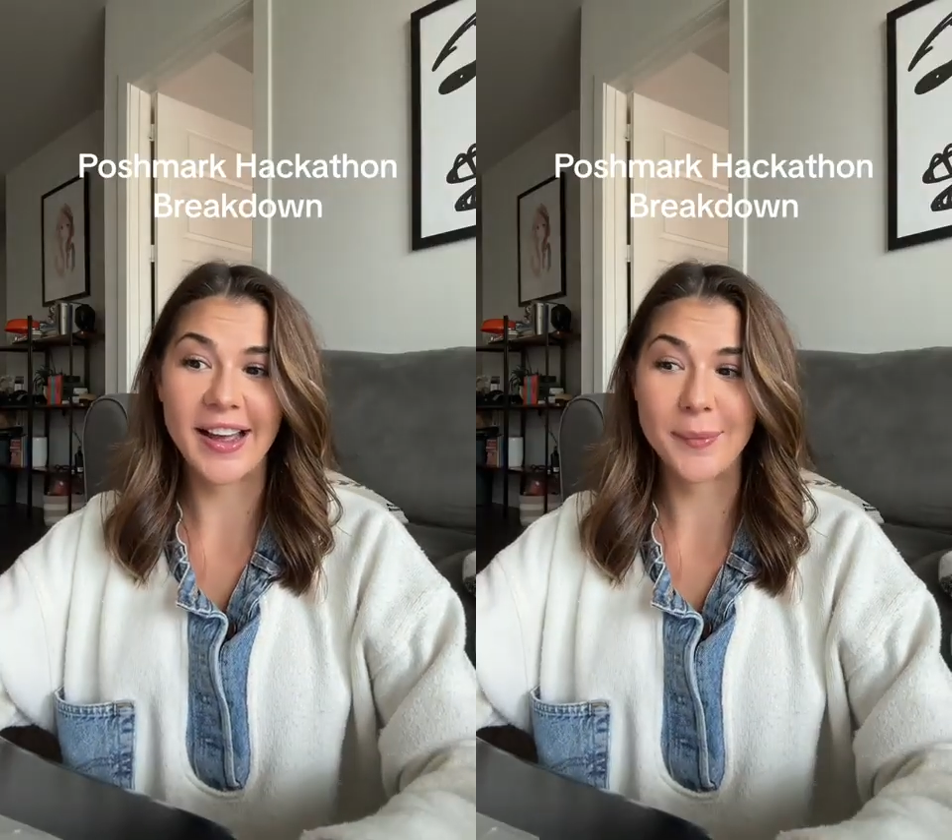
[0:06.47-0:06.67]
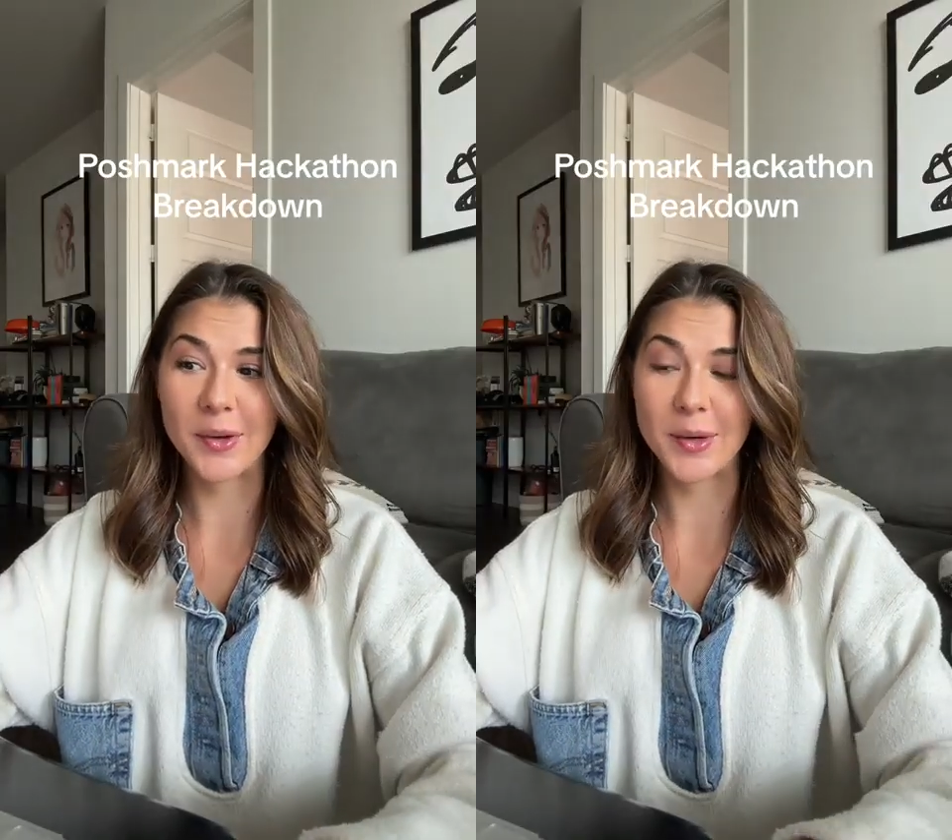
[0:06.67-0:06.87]

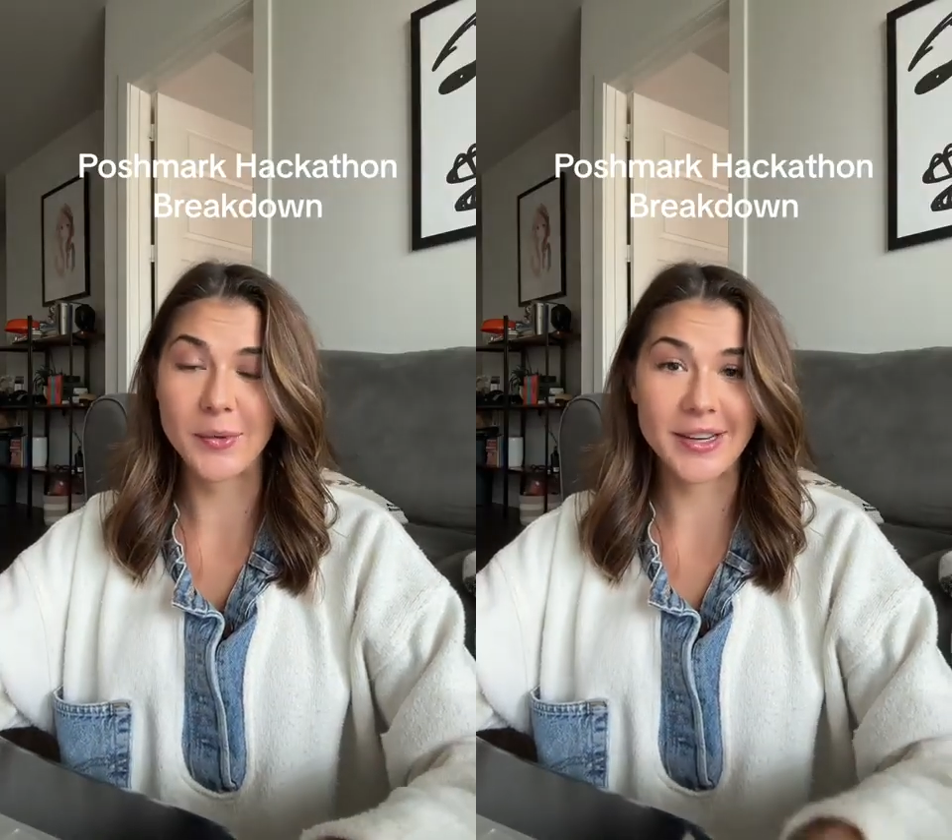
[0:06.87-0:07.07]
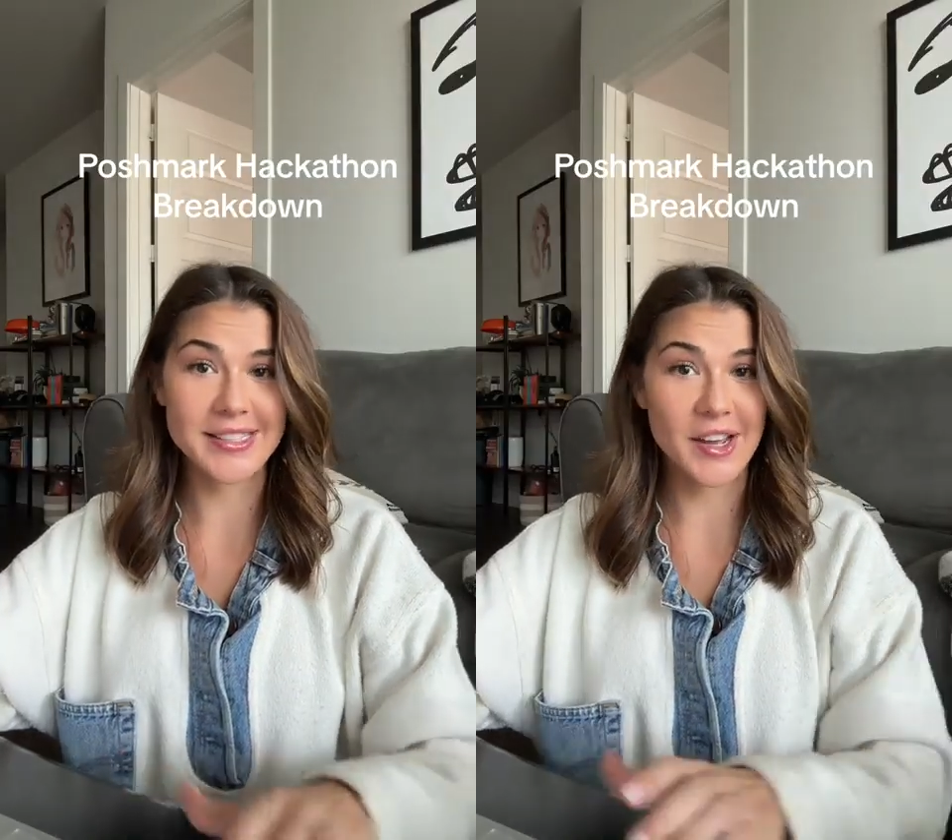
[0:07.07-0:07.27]
I'm going to
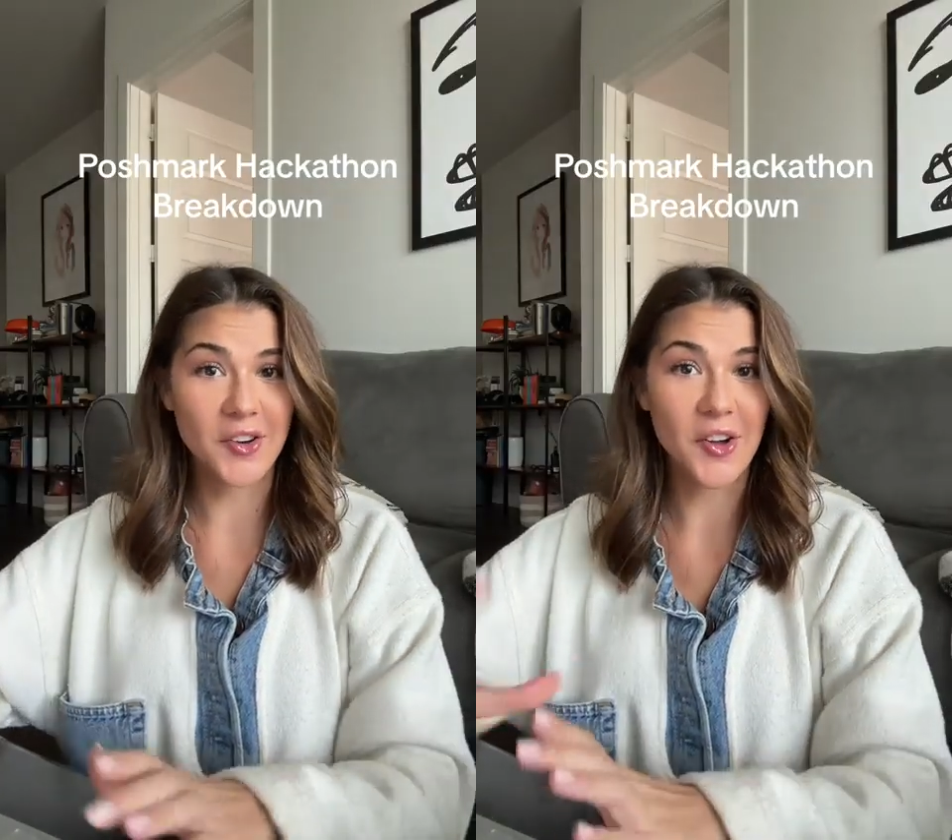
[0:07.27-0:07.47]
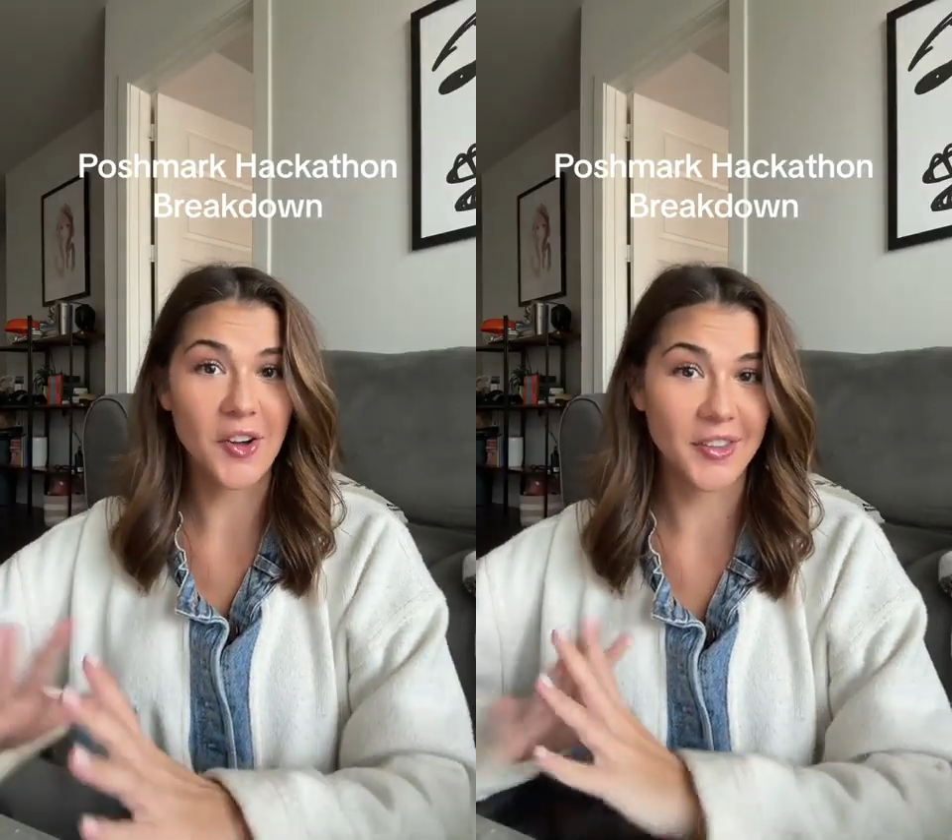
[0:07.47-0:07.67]
break
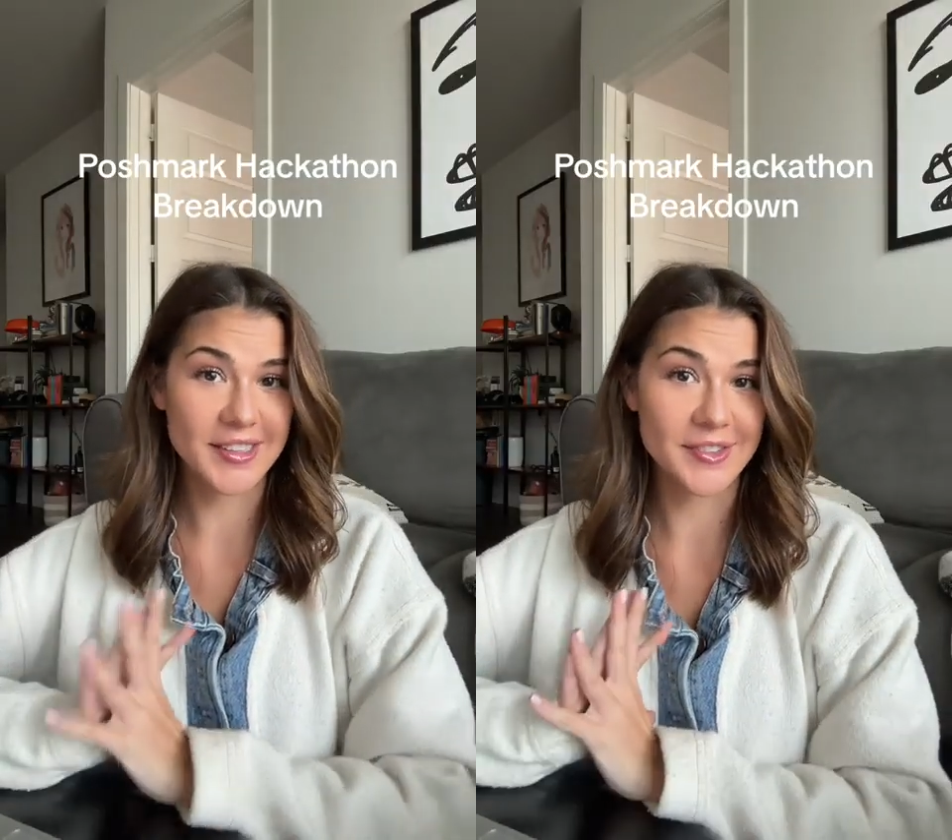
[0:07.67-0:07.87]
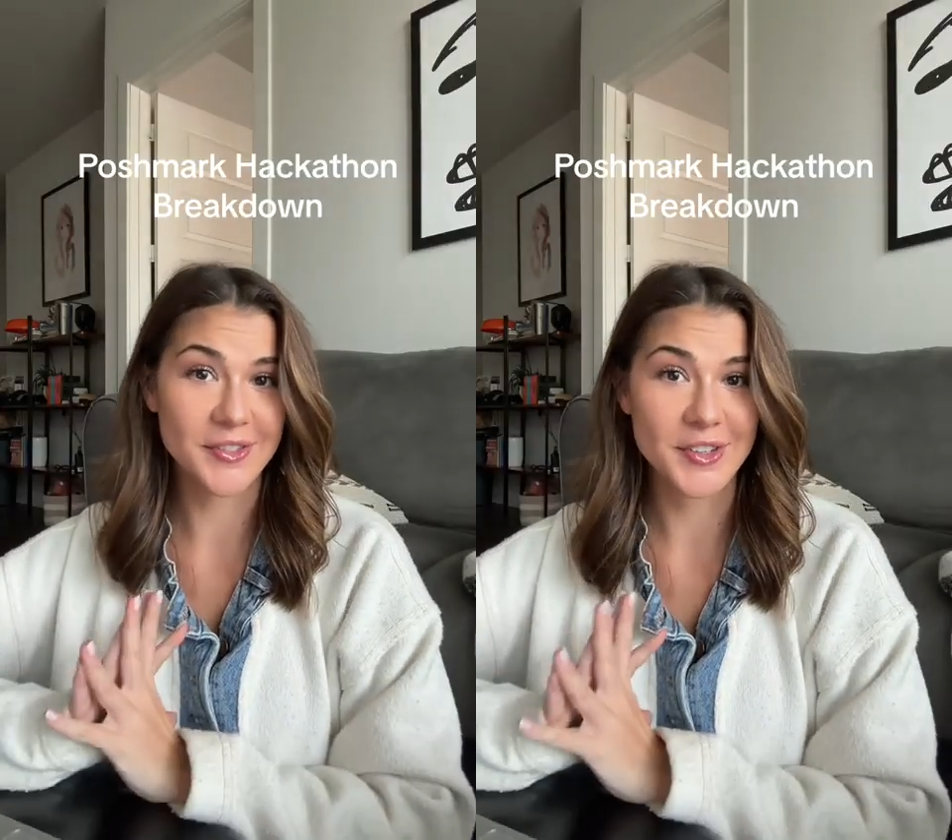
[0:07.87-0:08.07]
down all the
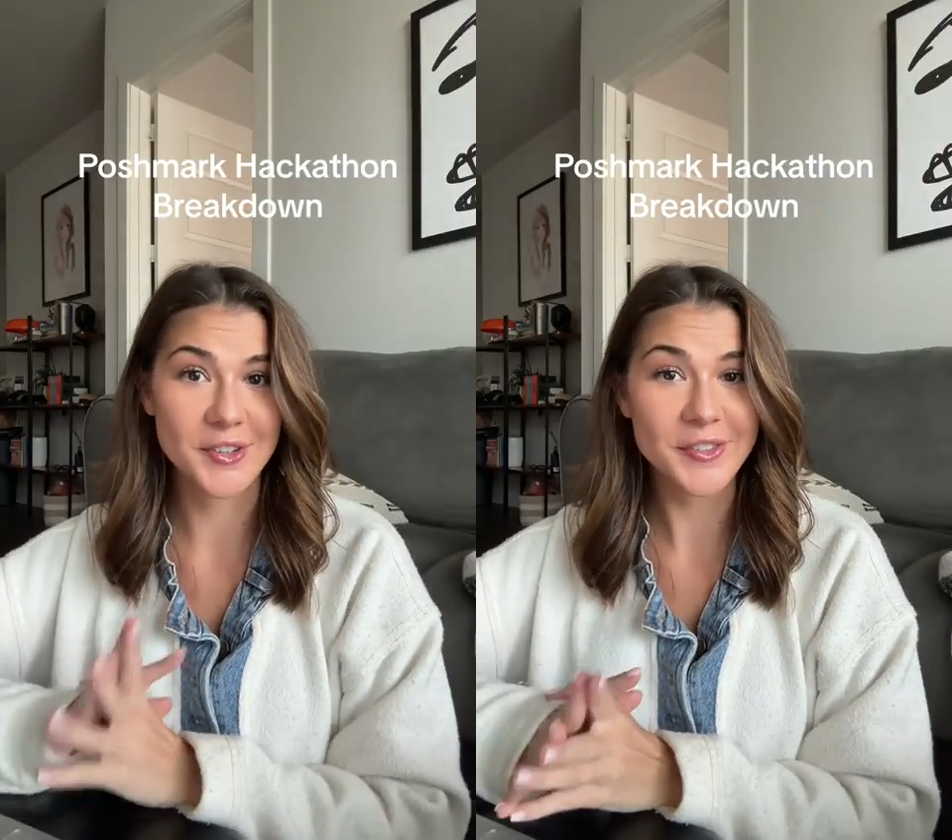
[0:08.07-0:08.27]
different new